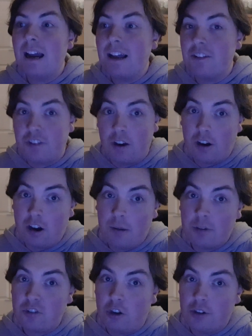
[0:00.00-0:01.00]
and so I got it on
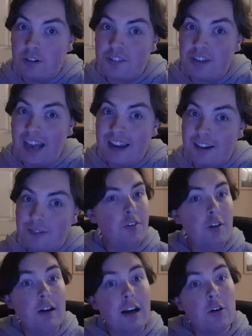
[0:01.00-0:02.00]
my shoulder instead. For
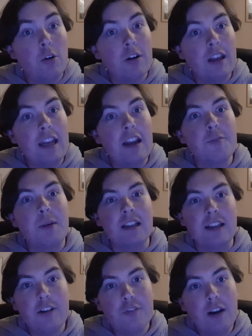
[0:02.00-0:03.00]
the record, it is my
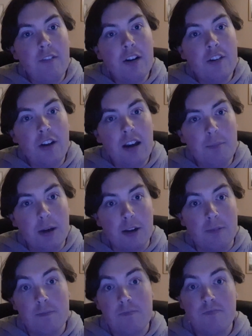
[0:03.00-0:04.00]
least favorite design, but
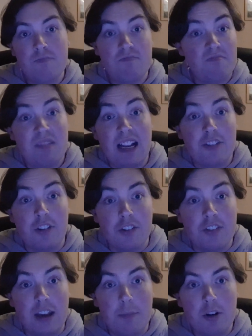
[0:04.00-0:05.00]
that's not
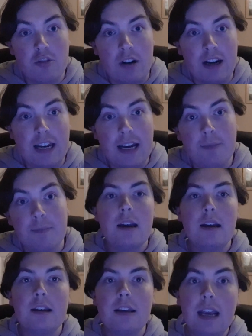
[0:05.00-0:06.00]
saying much right now.
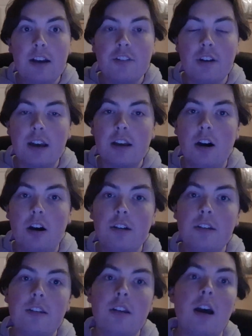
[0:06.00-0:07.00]
Next, I got
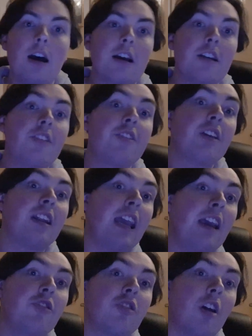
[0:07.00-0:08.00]

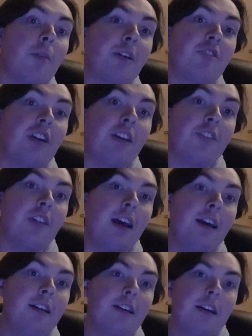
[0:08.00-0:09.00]
Conciliation on my chest
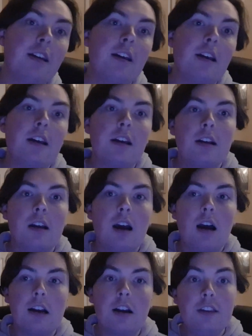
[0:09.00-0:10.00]
there.
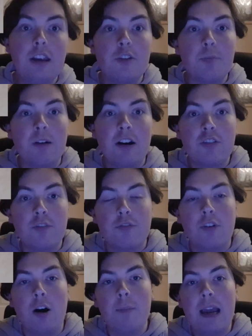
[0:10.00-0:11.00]
I got the inspiration
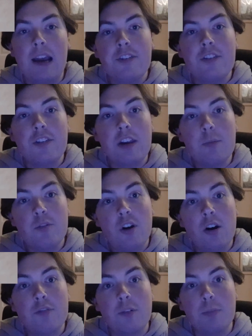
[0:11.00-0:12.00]
from S's theme
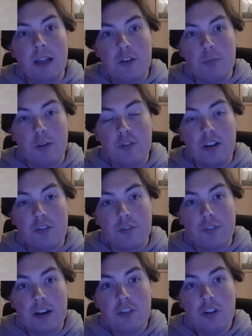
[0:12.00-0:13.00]
song from BlazBlue Central
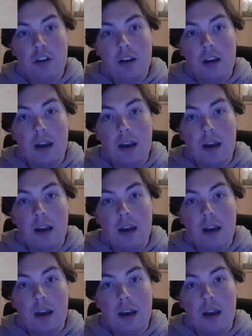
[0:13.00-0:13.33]
Fiction,